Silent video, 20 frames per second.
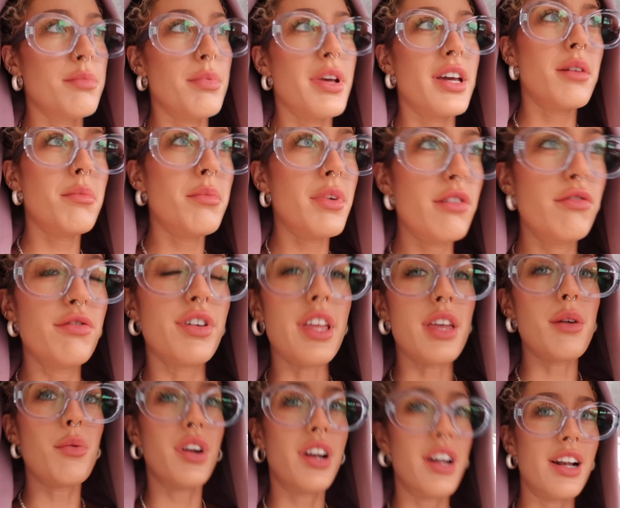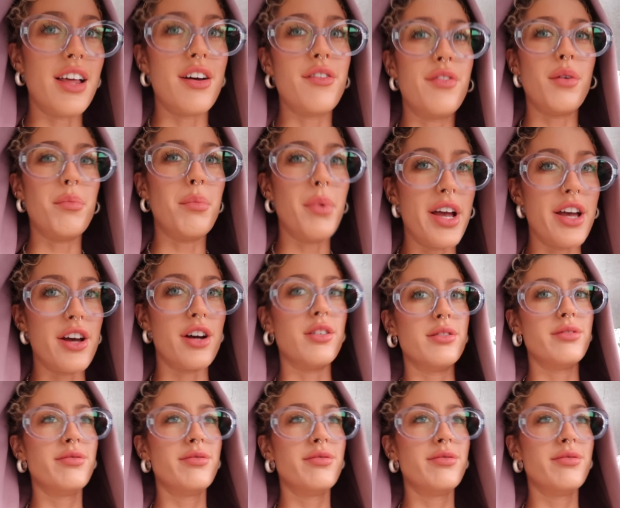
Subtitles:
making me really want to live on my own.